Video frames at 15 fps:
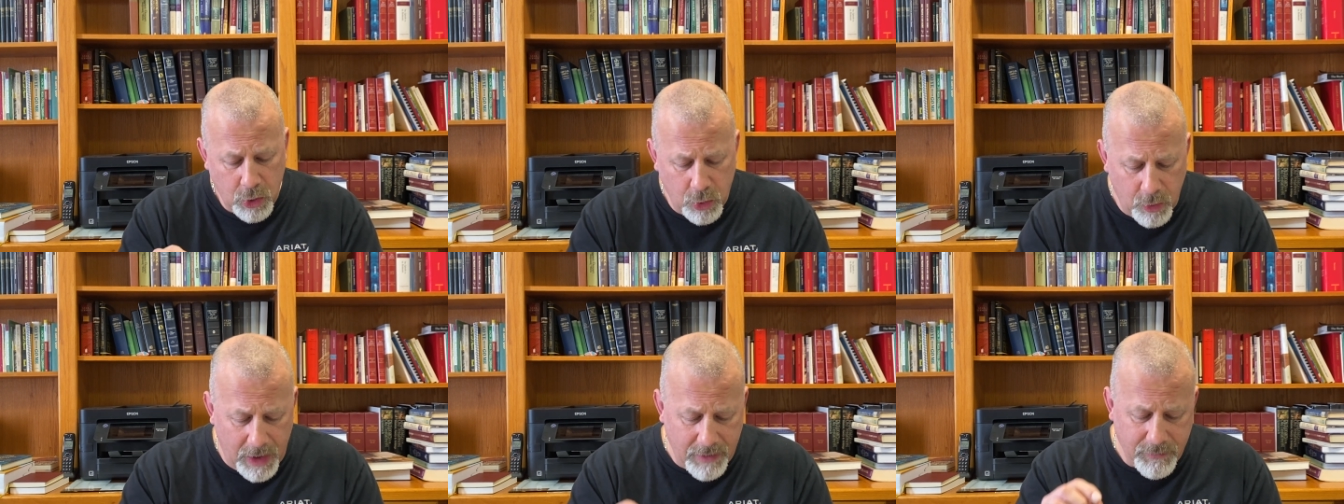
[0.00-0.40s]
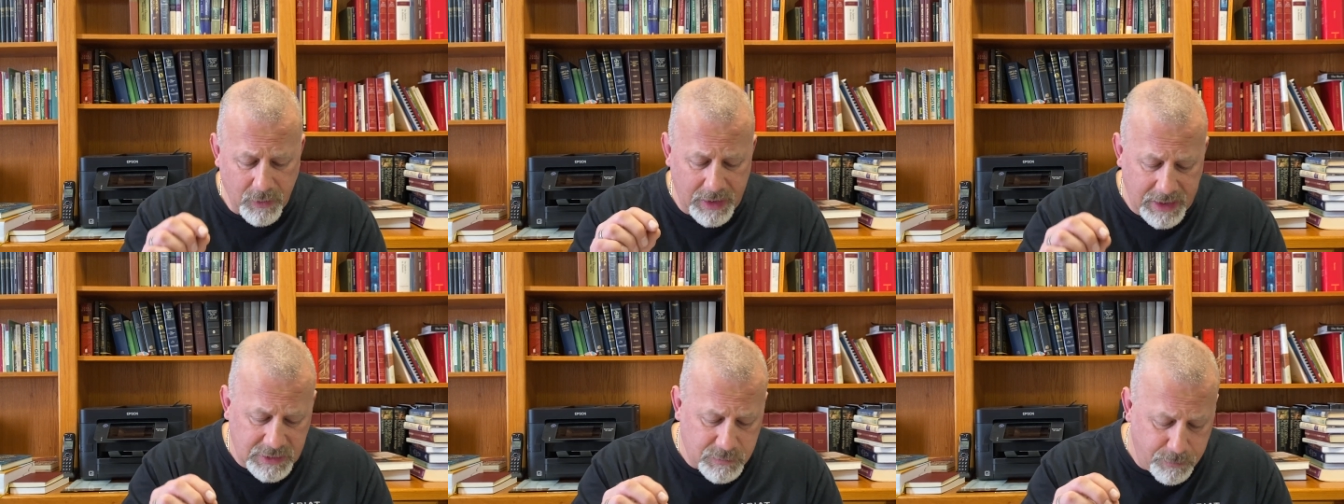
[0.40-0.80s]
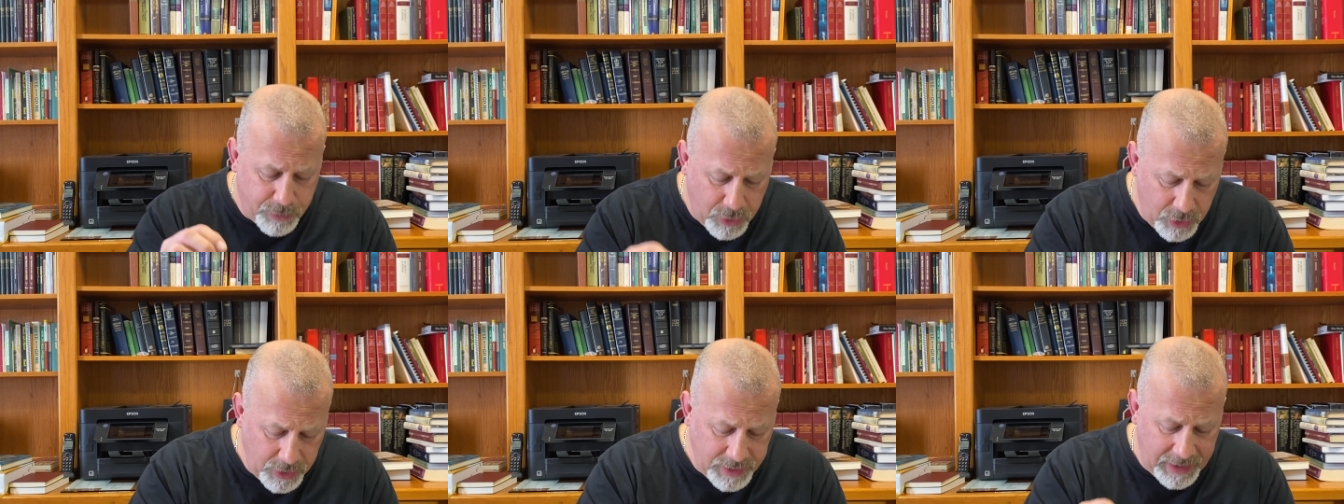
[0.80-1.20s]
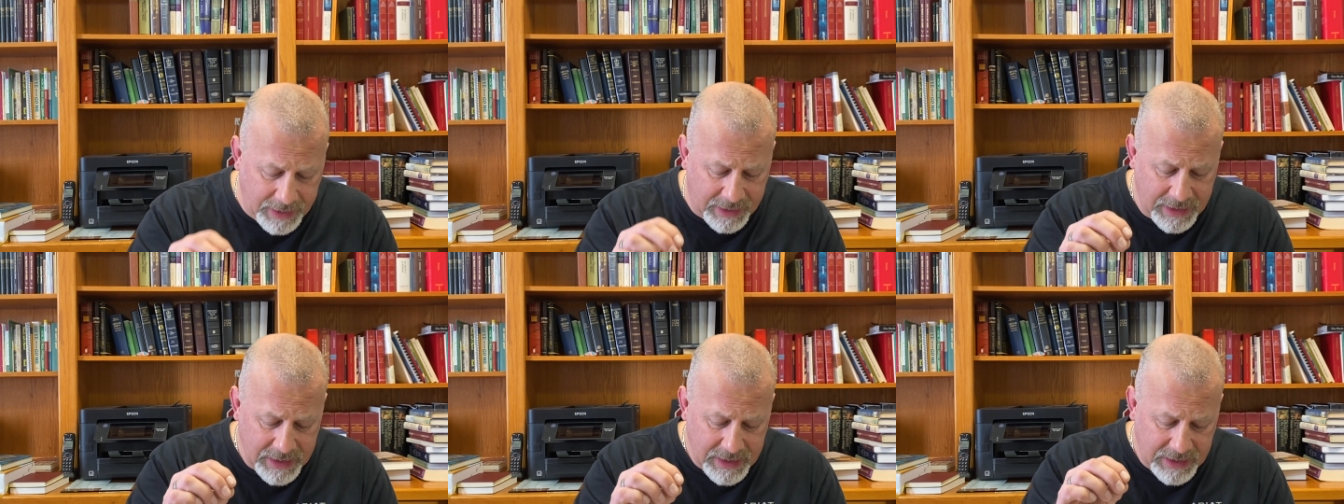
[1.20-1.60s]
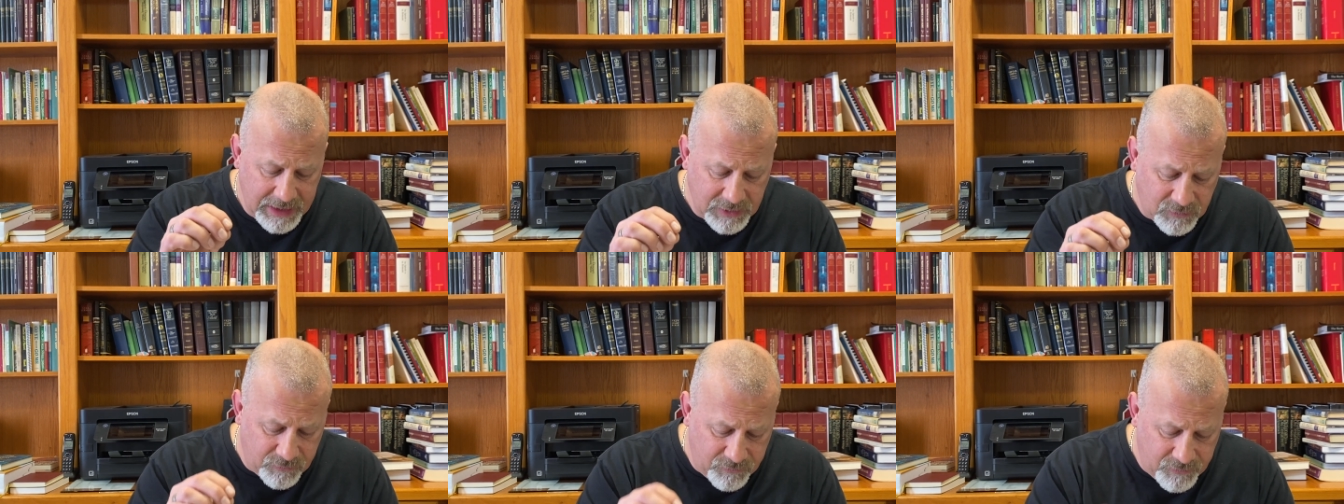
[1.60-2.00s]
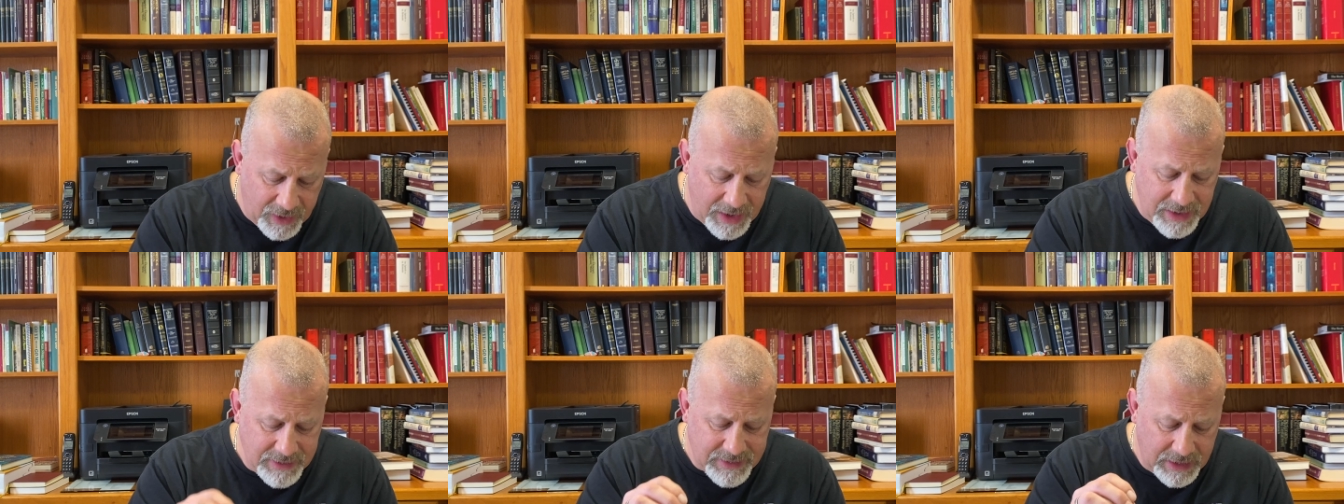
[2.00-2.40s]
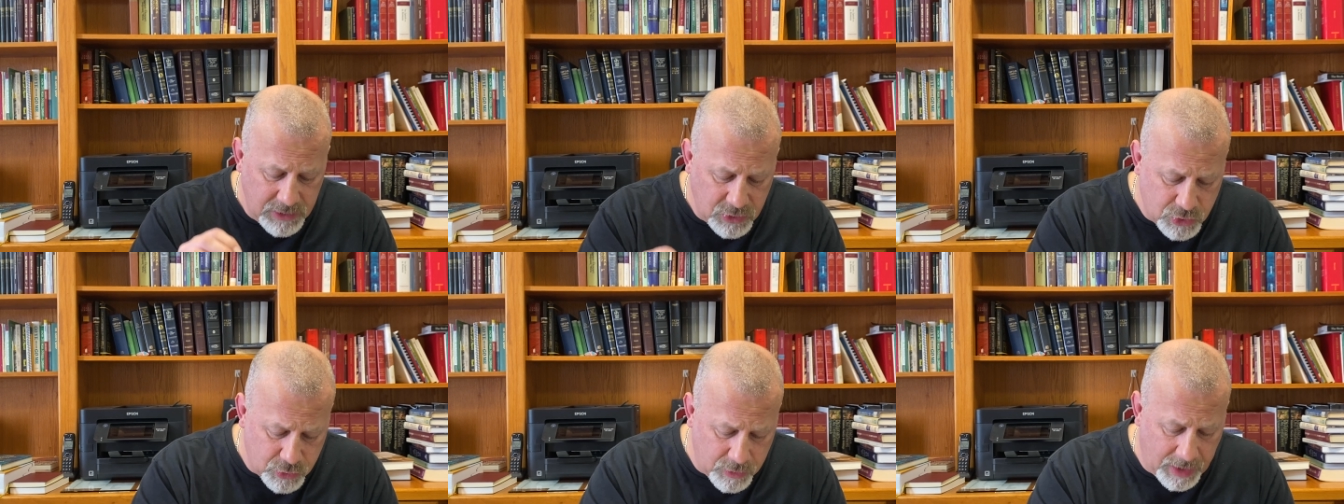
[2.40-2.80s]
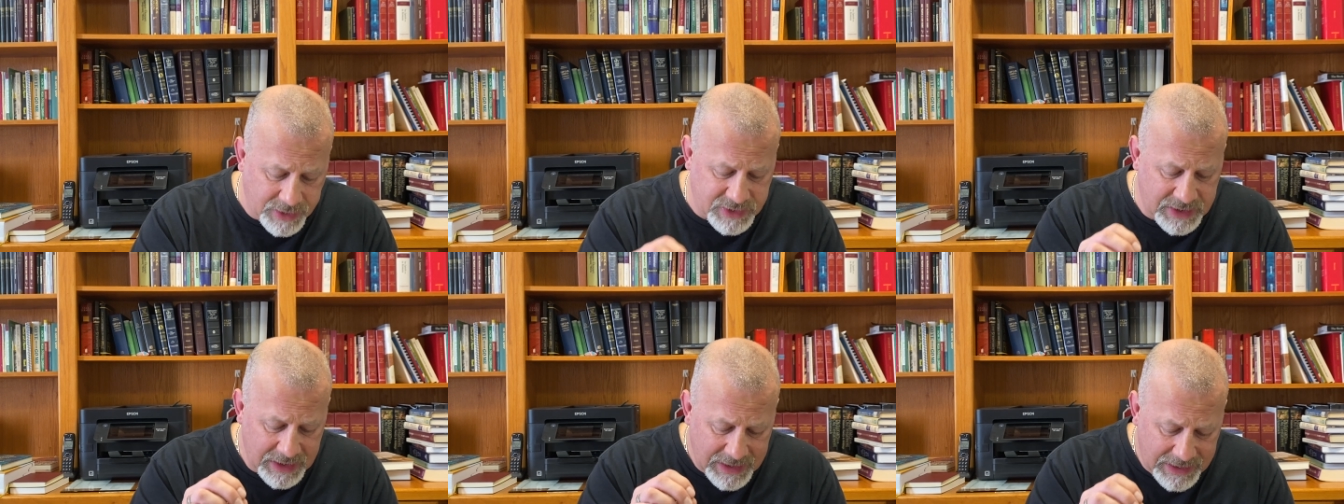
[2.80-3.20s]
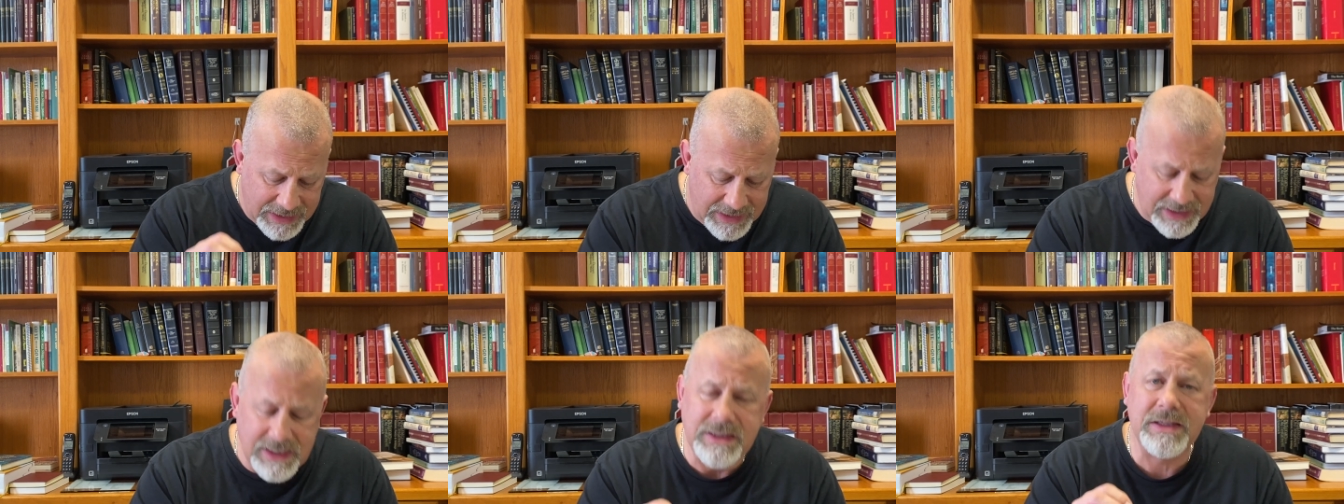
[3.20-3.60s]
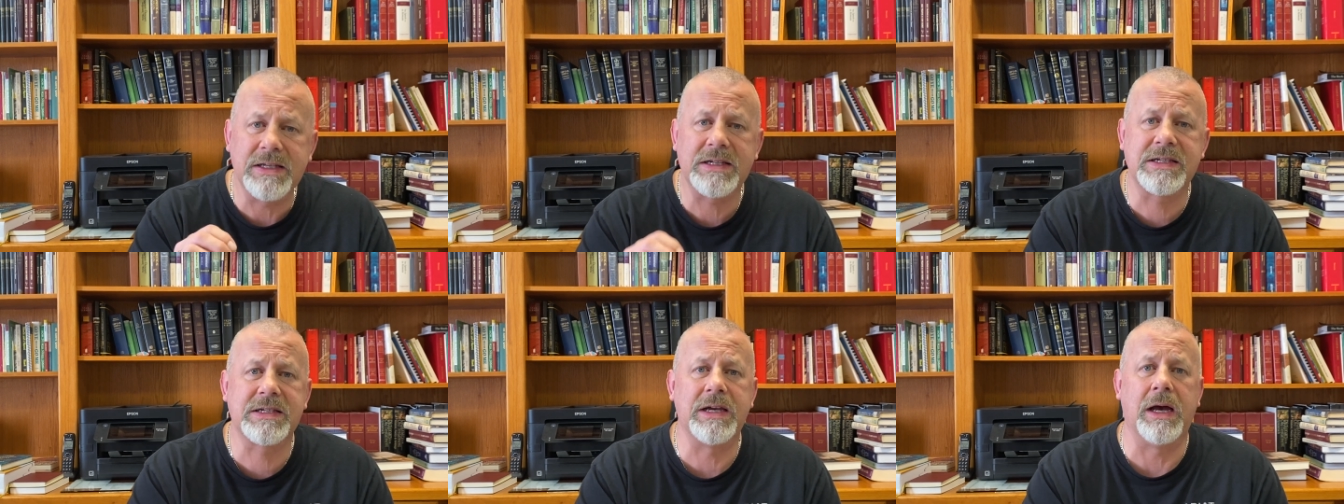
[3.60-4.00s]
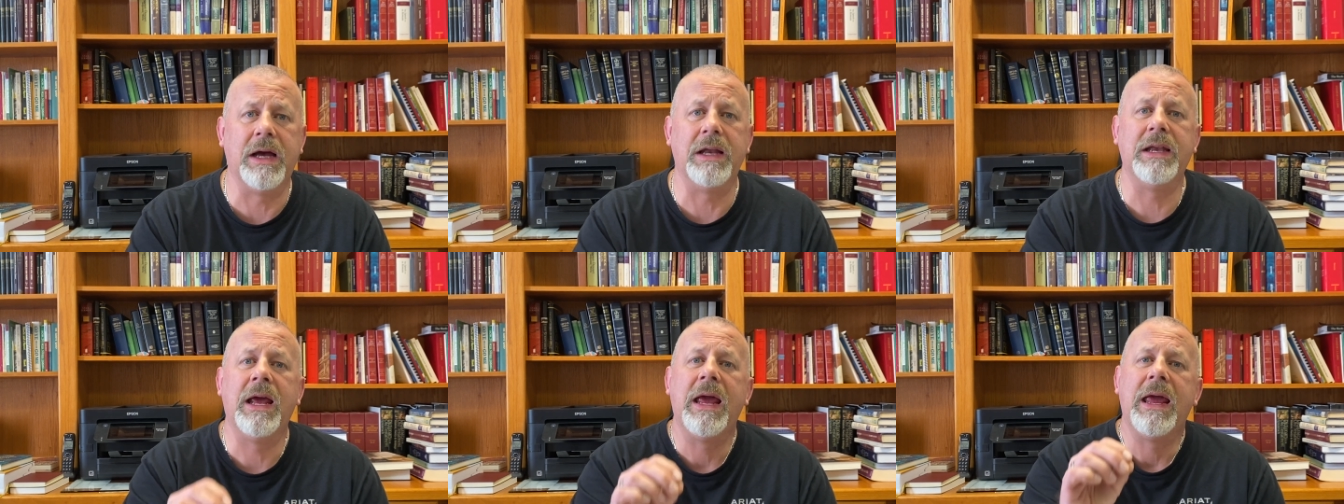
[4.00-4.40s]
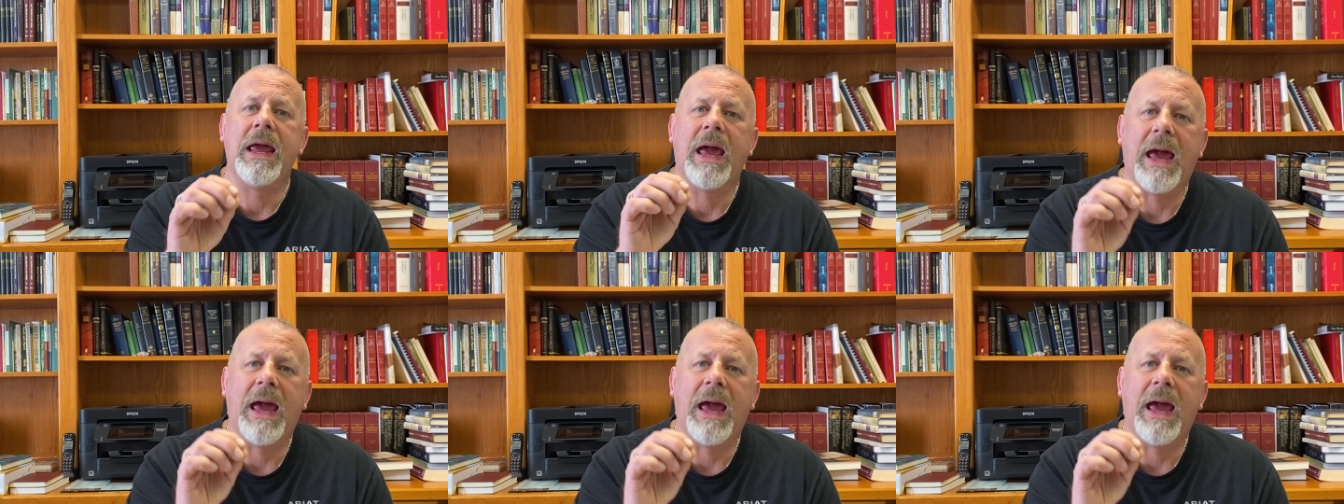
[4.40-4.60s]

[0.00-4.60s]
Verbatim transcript: whoever is putting his faith and trust in the Son,